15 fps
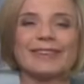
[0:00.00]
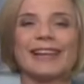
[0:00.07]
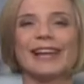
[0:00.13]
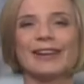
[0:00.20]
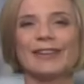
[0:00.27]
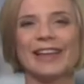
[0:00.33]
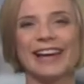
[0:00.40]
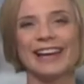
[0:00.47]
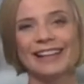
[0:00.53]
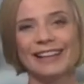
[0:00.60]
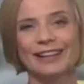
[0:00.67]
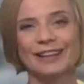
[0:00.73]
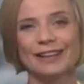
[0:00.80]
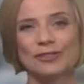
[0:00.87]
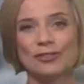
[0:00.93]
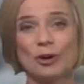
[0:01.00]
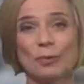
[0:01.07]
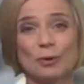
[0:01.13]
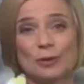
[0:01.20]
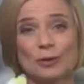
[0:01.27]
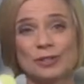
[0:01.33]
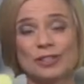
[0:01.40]
Hello there.
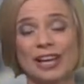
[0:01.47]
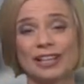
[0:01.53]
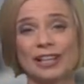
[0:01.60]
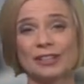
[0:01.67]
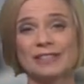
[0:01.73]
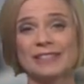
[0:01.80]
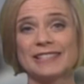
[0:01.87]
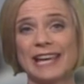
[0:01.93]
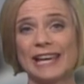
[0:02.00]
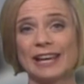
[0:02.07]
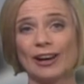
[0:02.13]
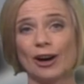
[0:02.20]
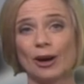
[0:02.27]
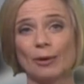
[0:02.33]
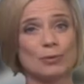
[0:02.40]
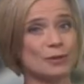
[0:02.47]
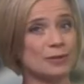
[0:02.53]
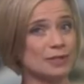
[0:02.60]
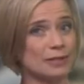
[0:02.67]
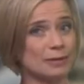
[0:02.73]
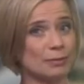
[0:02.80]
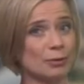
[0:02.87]
Tropical cyclone Sagar
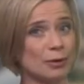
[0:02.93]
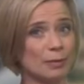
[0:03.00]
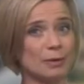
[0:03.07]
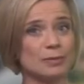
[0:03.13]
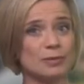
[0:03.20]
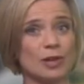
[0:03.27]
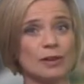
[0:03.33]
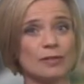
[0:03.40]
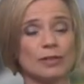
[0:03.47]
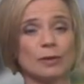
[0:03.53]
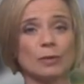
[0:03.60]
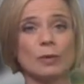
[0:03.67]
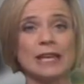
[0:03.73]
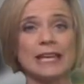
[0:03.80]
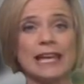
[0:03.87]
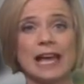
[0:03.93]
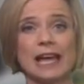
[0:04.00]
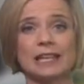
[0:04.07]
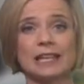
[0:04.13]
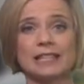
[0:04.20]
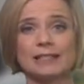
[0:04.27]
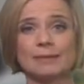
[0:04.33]
brought some problems over the
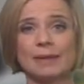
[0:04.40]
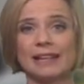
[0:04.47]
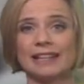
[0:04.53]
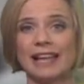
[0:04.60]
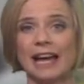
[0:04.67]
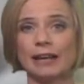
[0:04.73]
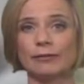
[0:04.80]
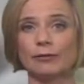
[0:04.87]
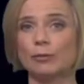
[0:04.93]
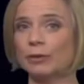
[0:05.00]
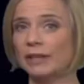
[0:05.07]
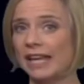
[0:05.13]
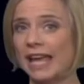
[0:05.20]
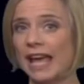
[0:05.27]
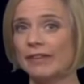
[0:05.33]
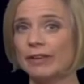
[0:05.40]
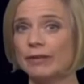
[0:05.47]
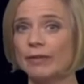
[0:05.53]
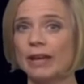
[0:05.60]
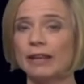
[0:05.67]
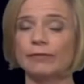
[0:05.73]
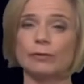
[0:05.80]
weekend as it made landfall, bringing heavy
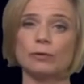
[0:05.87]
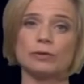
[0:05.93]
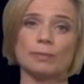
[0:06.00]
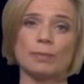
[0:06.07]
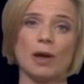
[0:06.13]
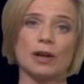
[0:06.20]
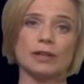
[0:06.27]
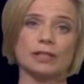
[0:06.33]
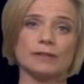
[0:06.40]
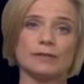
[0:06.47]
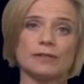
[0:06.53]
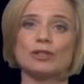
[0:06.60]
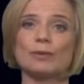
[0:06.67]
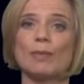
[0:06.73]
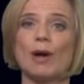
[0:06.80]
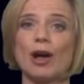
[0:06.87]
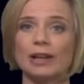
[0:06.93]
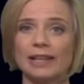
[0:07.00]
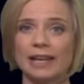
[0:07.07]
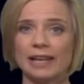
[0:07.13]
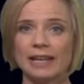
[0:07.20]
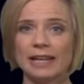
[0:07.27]
rainfall to parts of
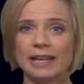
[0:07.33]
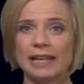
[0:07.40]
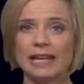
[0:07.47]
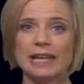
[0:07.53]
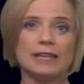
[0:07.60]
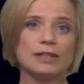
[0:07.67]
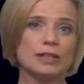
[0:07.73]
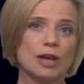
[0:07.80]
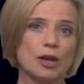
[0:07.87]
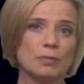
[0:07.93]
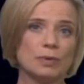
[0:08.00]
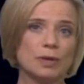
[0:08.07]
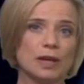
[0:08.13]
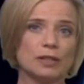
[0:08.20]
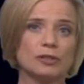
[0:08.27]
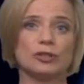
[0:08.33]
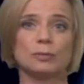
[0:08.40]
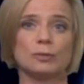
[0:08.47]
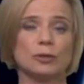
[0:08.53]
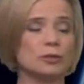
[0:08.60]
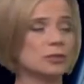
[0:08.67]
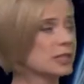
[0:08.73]
Somalia, Ethiopia,
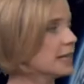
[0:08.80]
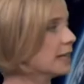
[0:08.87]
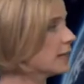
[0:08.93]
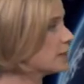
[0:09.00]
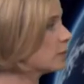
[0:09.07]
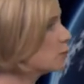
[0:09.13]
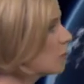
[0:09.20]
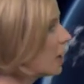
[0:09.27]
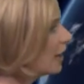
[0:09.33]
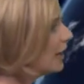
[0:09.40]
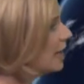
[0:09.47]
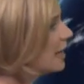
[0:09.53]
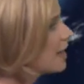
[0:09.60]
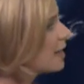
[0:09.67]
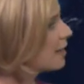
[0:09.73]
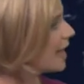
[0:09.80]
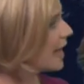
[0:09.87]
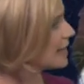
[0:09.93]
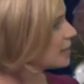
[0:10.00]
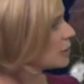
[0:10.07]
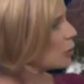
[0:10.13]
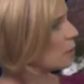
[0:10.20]
Djibouti as well.
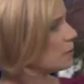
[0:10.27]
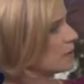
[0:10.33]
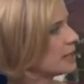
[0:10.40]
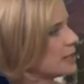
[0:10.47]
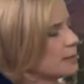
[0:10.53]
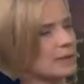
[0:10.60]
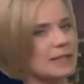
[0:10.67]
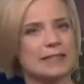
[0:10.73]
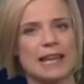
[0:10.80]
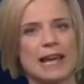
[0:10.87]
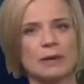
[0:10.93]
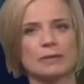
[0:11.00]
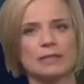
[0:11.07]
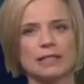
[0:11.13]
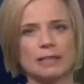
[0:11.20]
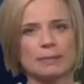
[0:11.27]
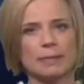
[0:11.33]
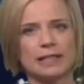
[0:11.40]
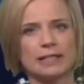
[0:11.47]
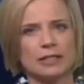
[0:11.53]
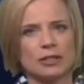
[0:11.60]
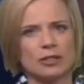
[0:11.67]
That storm system is now
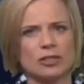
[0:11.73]
dissipating.